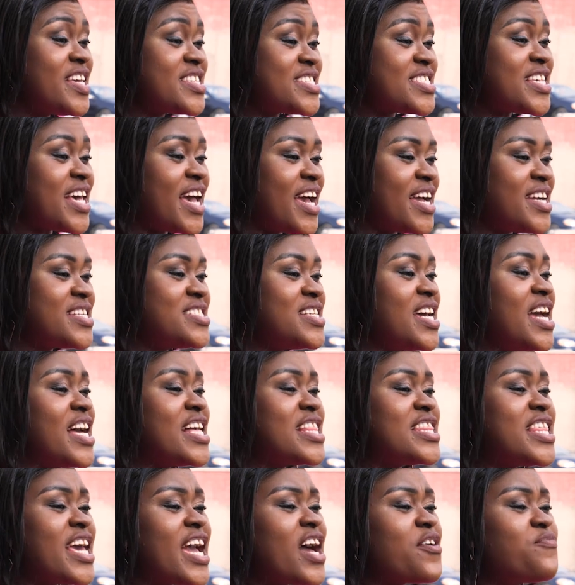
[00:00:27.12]
He said,
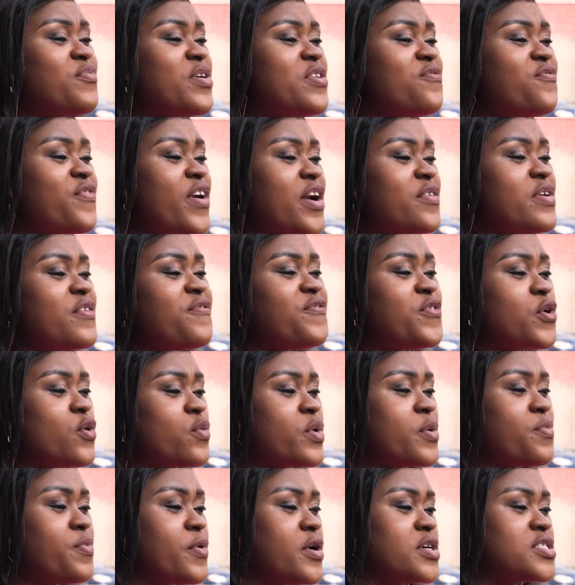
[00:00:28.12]
there have been very few
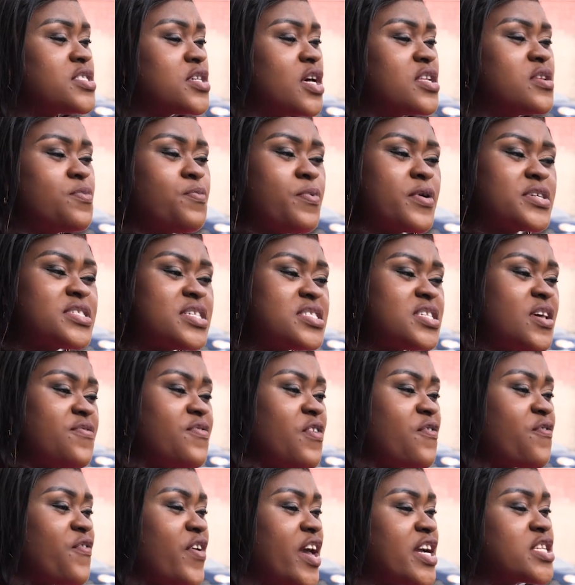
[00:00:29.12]
reports on the positive
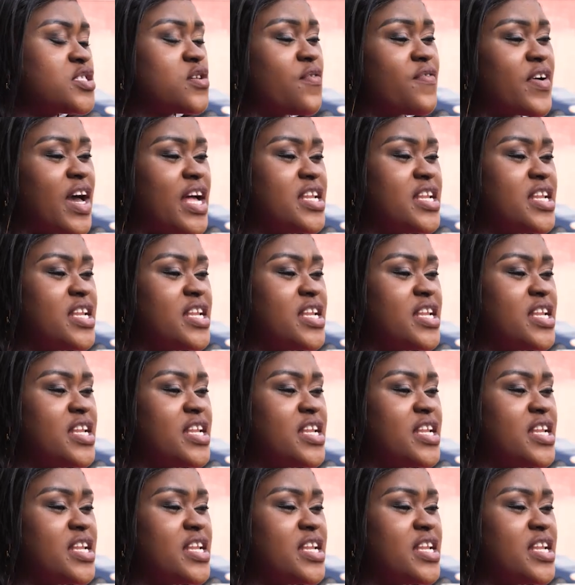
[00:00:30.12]
effects of